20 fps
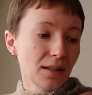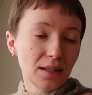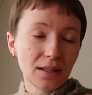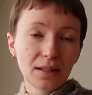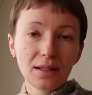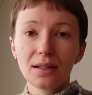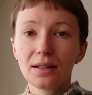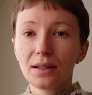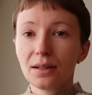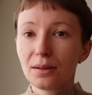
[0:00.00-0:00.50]

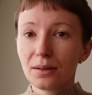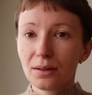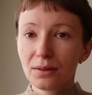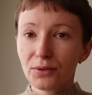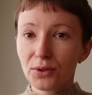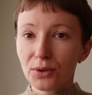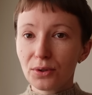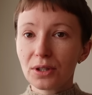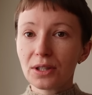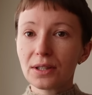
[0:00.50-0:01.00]
in a
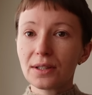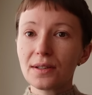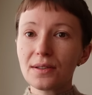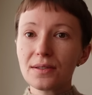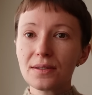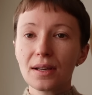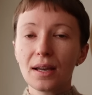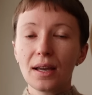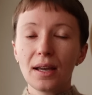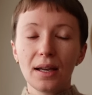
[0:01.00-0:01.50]
few
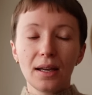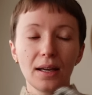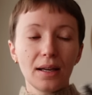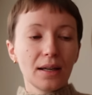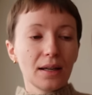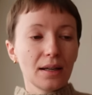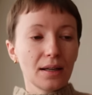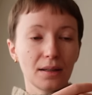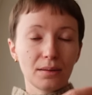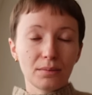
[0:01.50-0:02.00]
years,
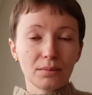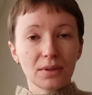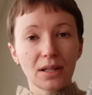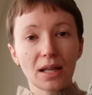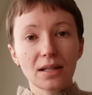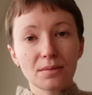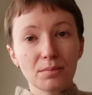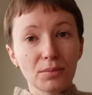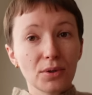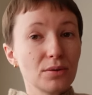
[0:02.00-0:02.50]
and
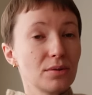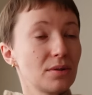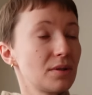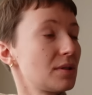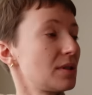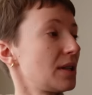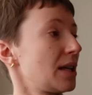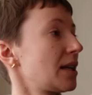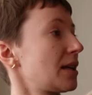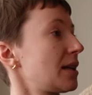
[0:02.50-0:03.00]
that's
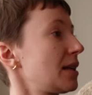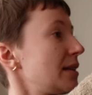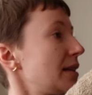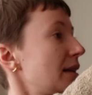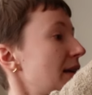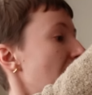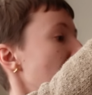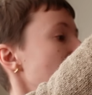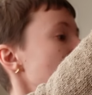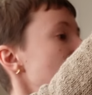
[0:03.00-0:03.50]
most likely
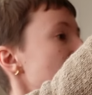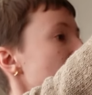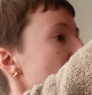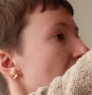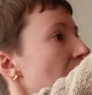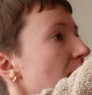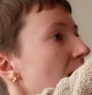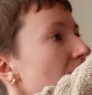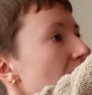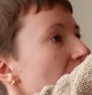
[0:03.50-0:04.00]
the case.
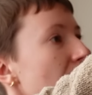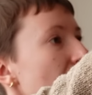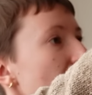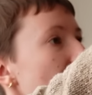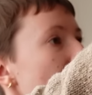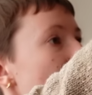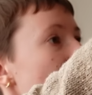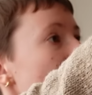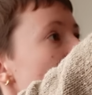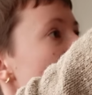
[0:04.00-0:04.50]

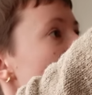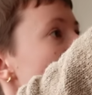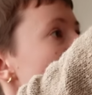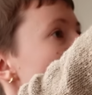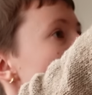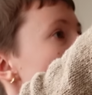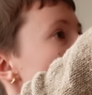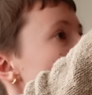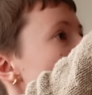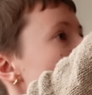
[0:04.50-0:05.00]

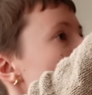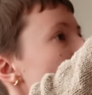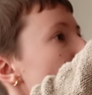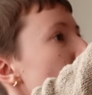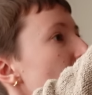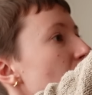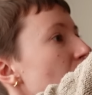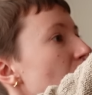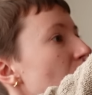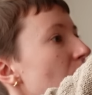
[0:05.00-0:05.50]

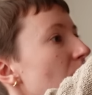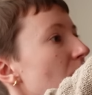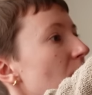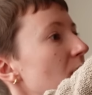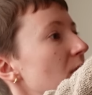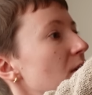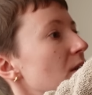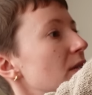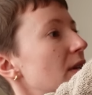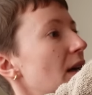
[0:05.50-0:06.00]

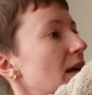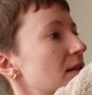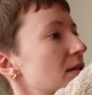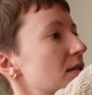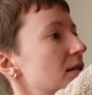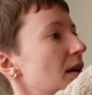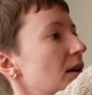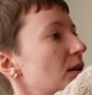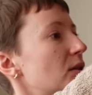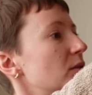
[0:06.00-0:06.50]
So
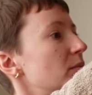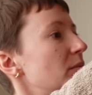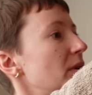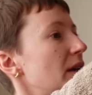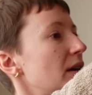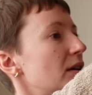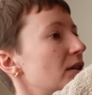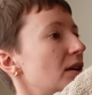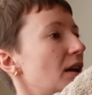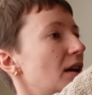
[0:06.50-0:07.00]
that could
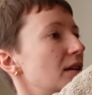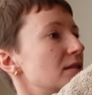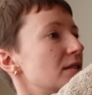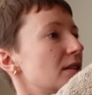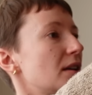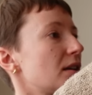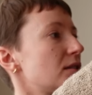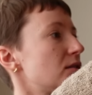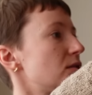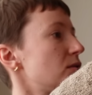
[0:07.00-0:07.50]
be a good
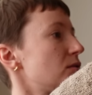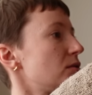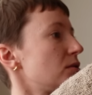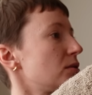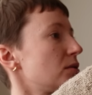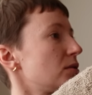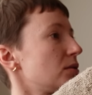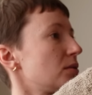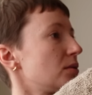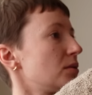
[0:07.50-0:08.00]
idea
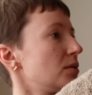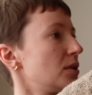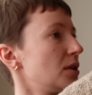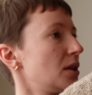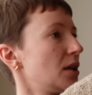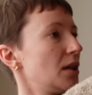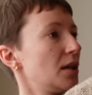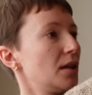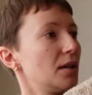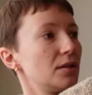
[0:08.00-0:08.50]

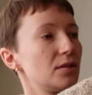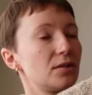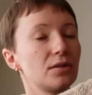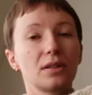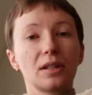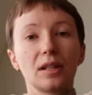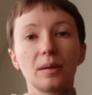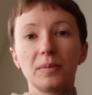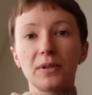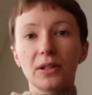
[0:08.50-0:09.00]
to
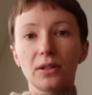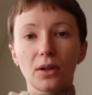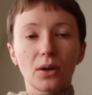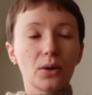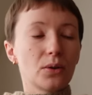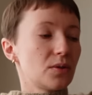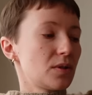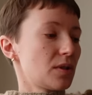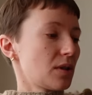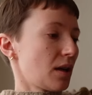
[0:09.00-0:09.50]
keep the
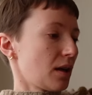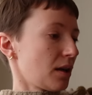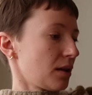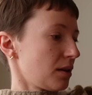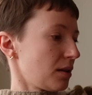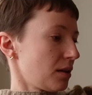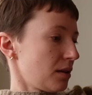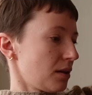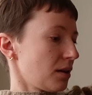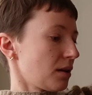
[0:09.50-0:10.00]
notes
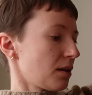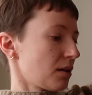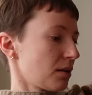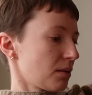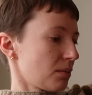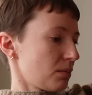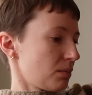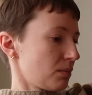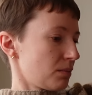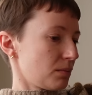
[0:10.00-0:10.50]

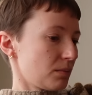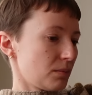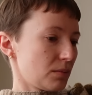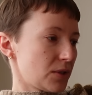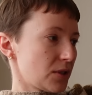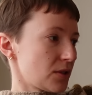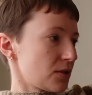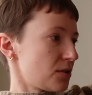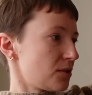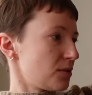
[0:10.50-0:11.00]
and
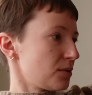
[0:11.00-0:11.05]
just